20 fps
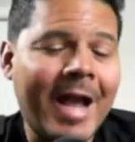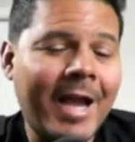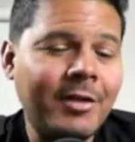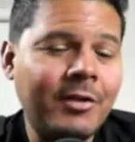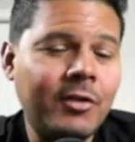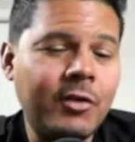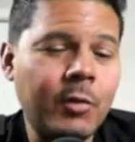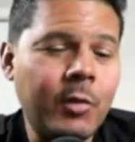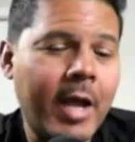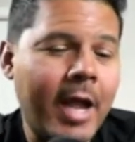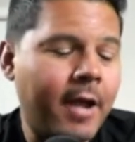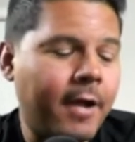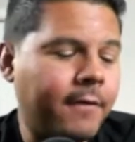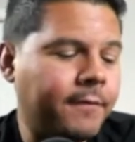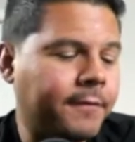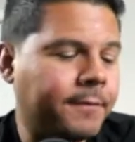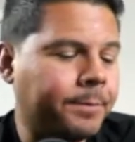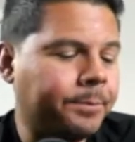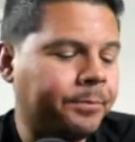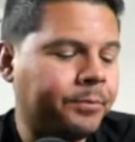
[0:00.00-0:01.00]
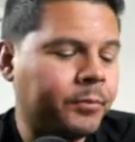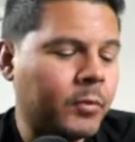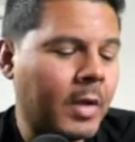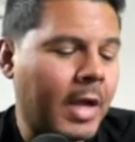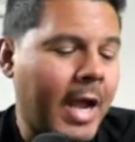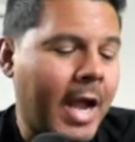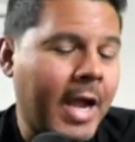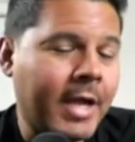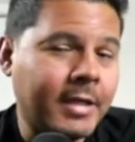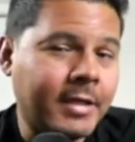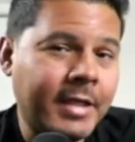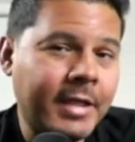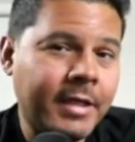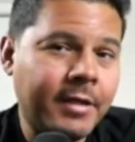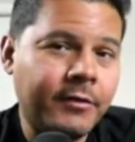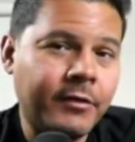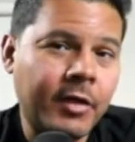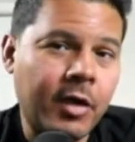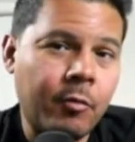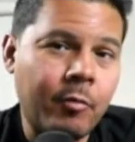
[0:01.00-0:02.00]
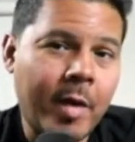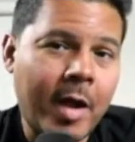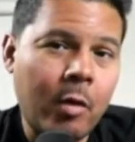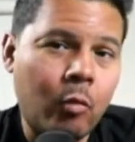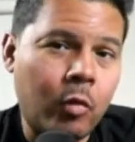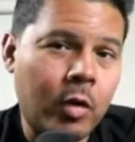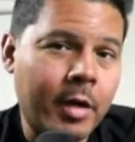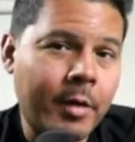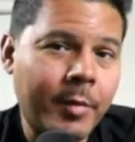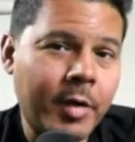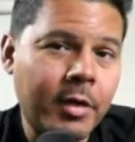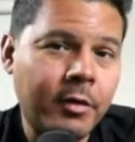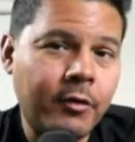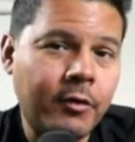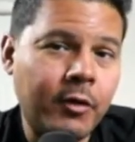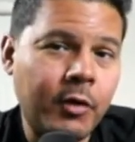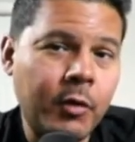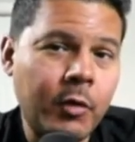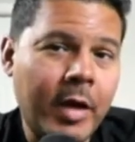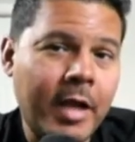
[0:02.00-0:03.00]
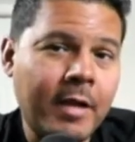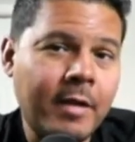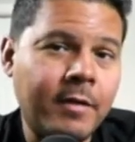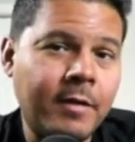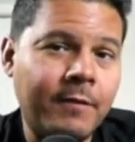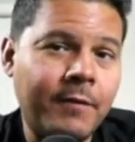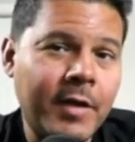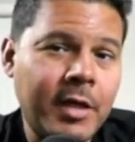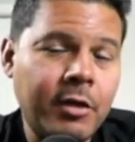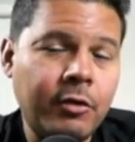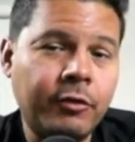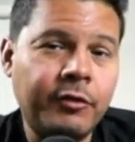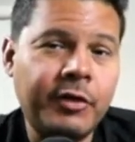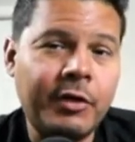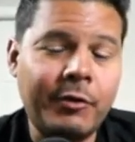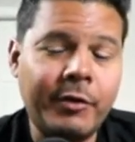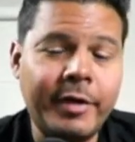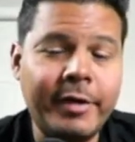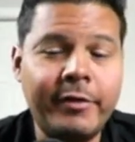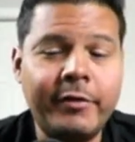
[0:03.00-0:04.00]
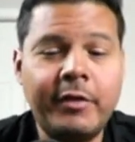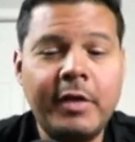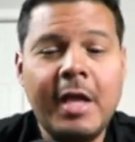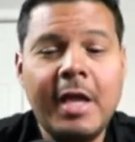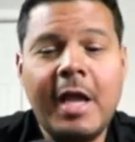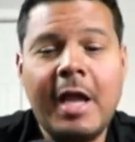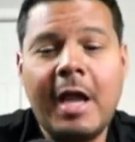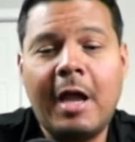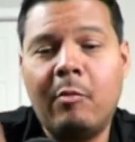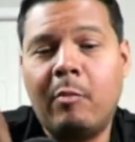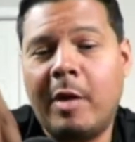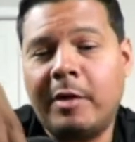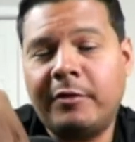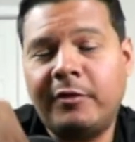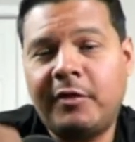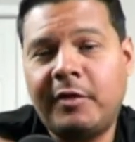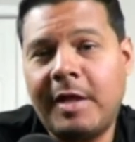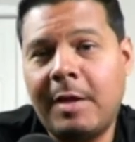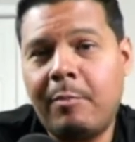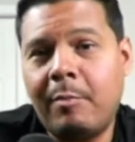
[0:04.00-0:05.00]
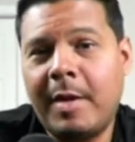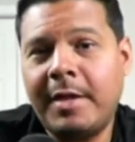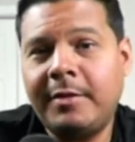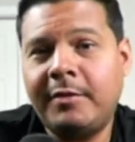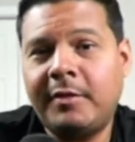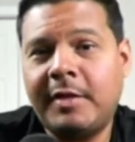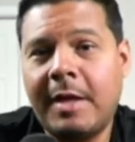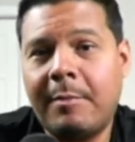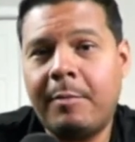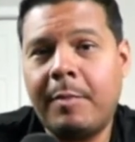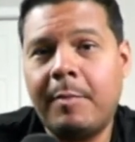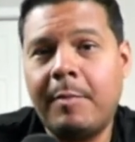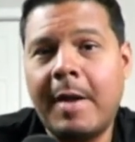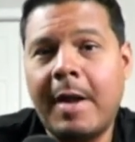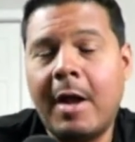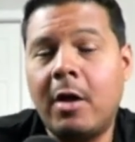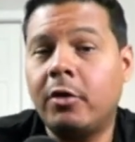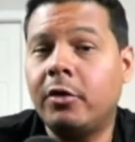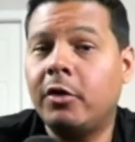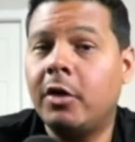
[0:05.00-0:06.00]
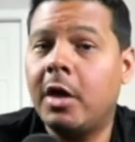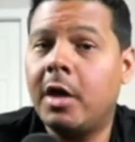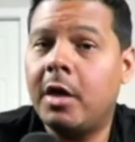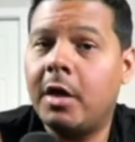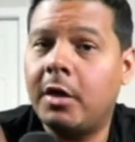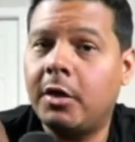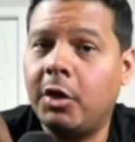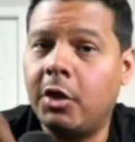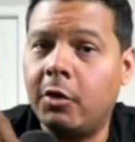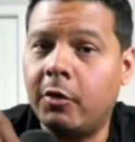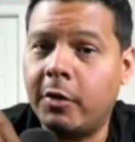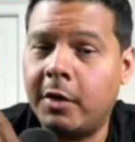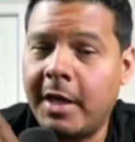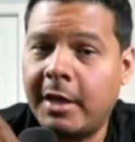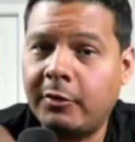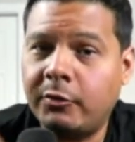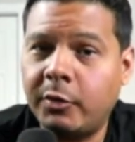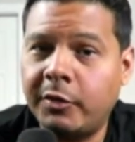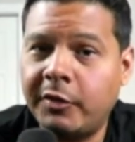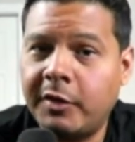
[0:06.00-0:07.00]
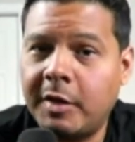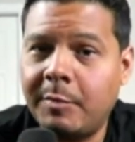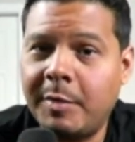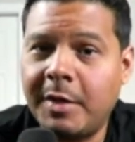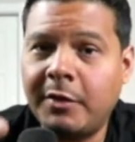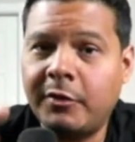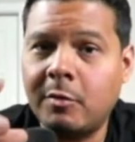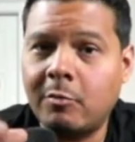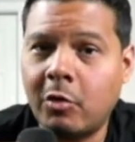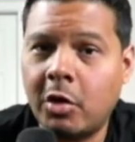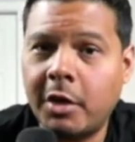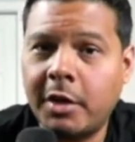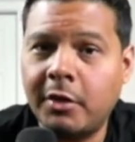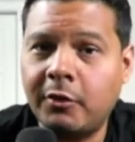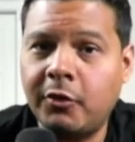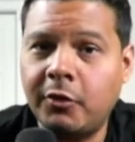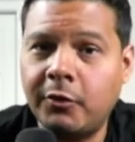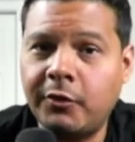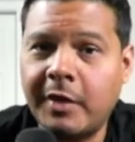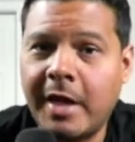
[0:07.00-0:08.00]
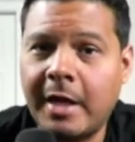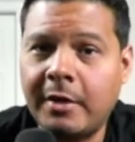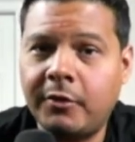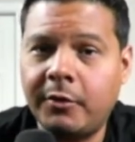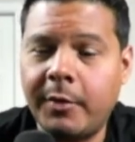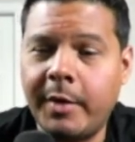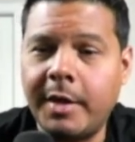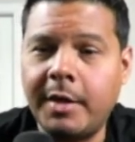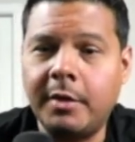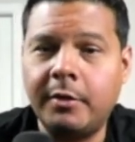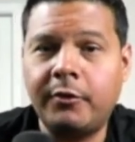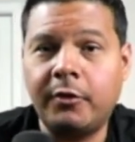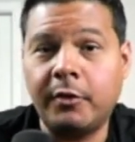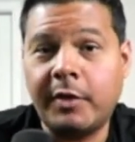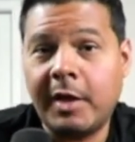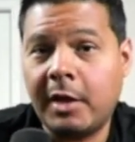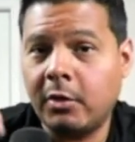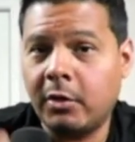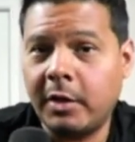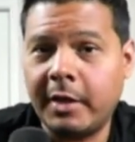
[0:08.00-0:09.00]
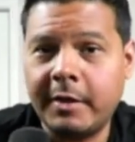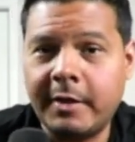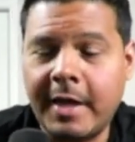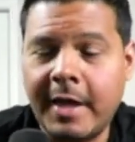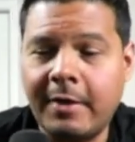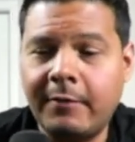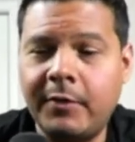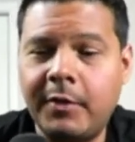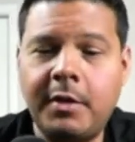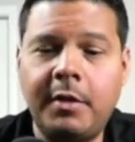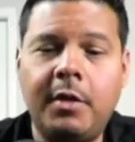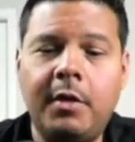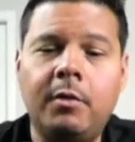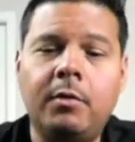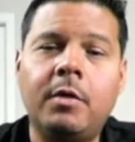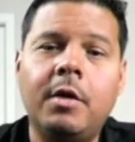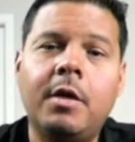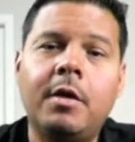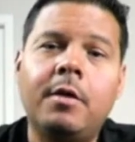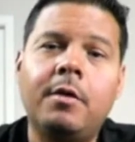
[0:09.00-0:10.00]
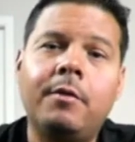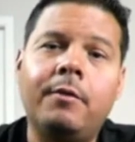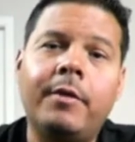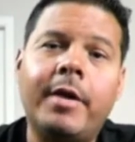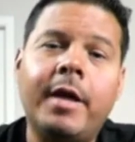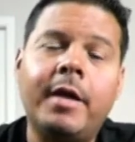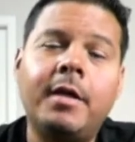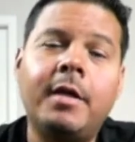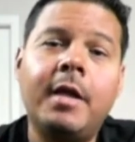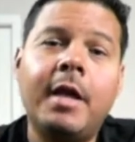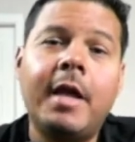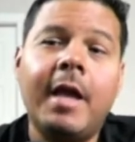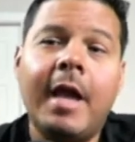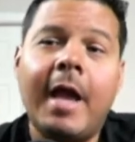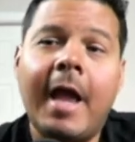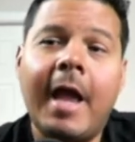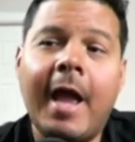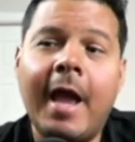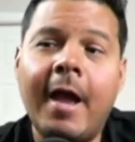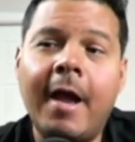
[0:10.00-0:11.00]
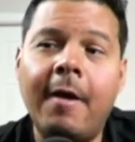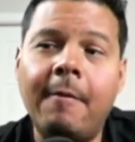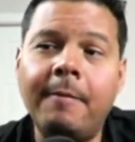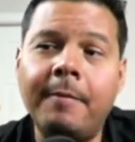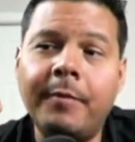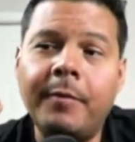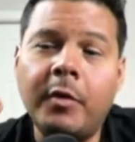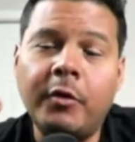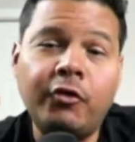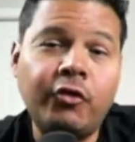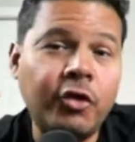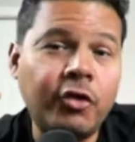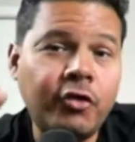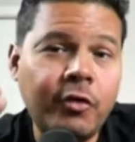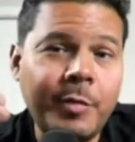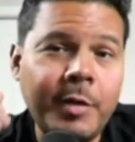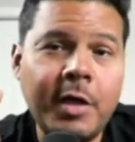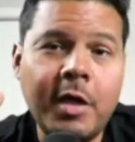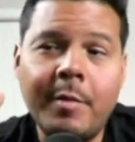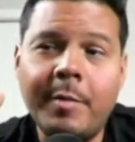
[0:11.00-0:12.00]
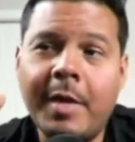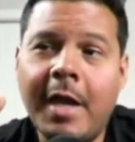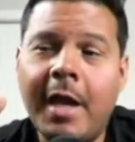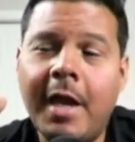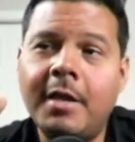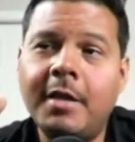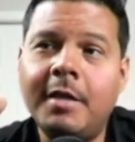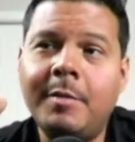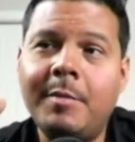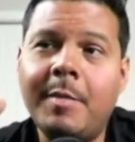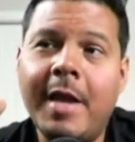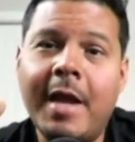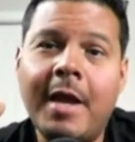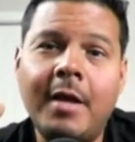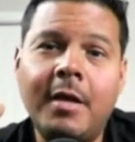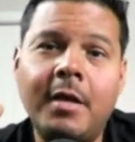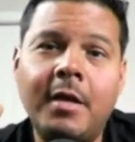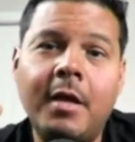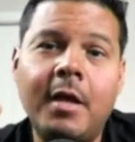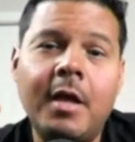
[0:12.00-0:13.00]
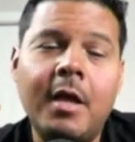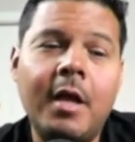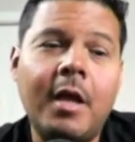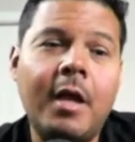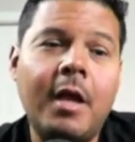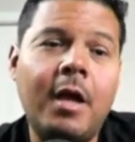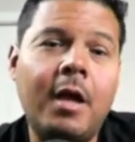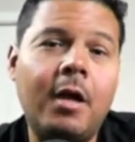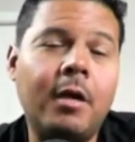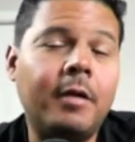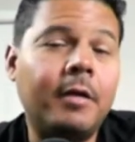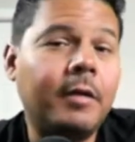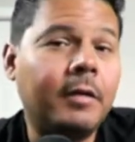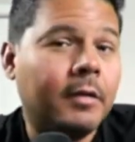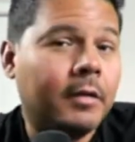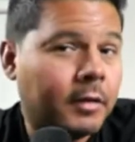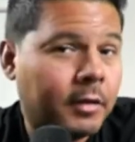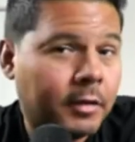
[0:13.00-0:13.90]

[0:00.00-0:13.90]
I do have ideas about what I'm going to do in the video series about step by step about you know the next one is going to be is the market too saturated so take a look at that video right um, should you become a handyman uh,